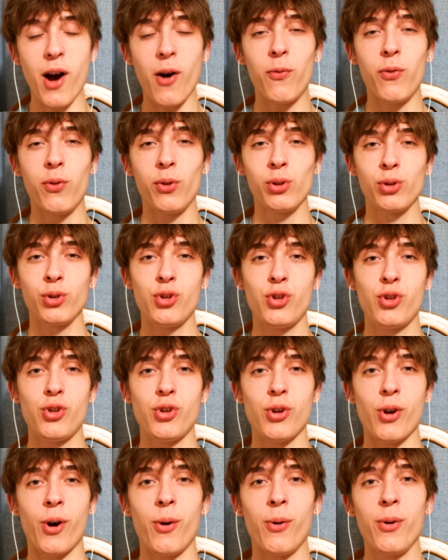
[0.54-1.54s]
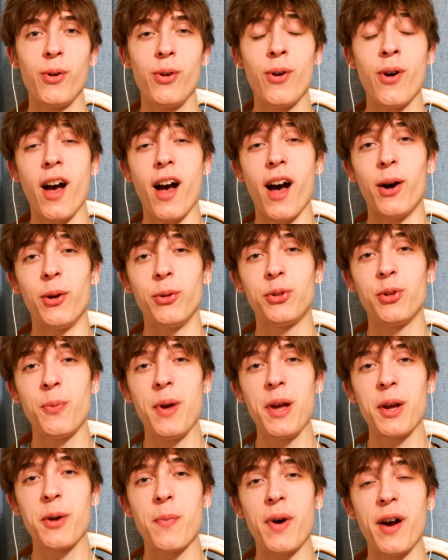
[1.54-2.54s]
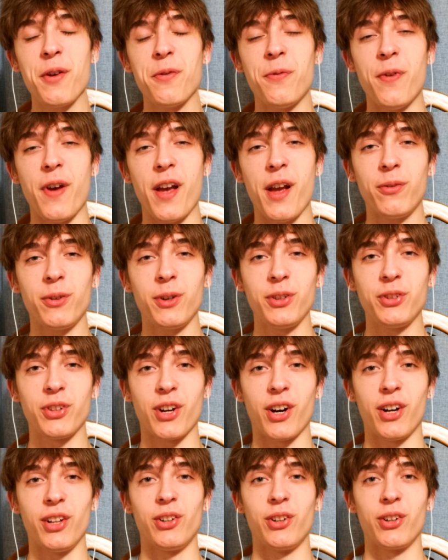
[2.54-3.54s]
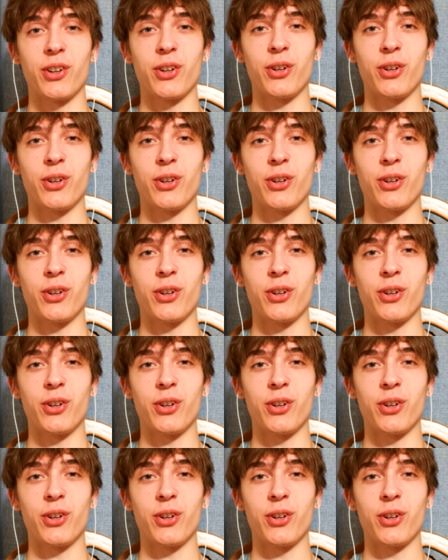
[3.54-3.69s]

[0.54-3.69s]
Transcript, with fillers: I will show you how to make my favorite color